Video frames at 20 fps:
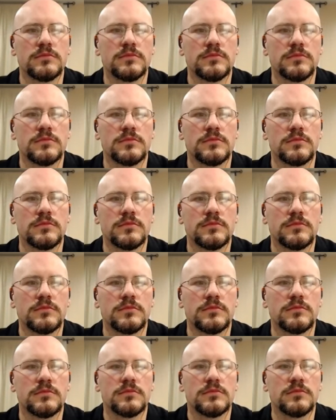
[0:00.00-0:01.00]

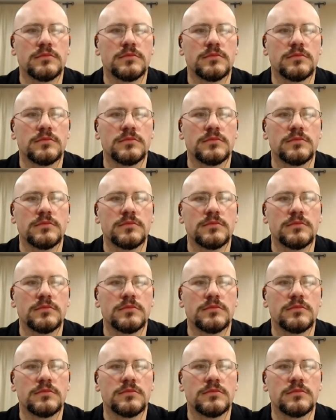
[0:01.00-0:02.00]

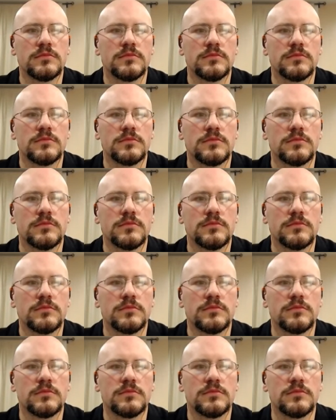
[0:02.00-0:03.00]

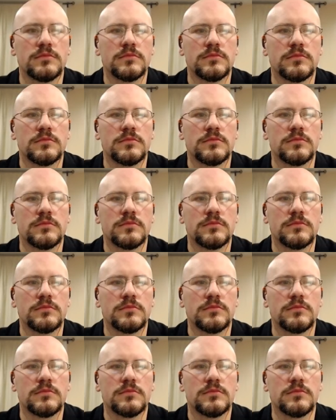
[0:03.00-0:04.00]

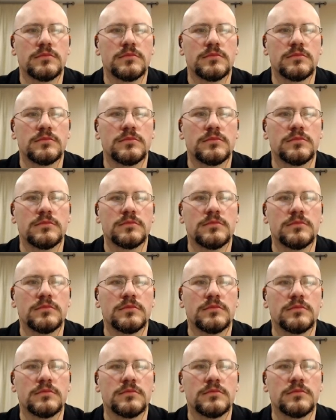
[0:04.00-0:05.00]

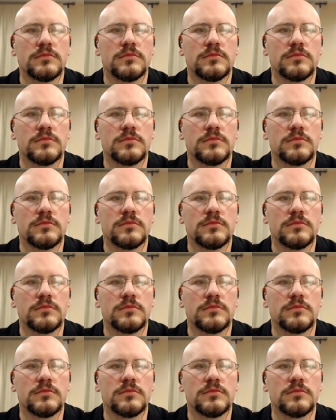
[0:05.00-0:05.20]
No words are spoken by the person on screen.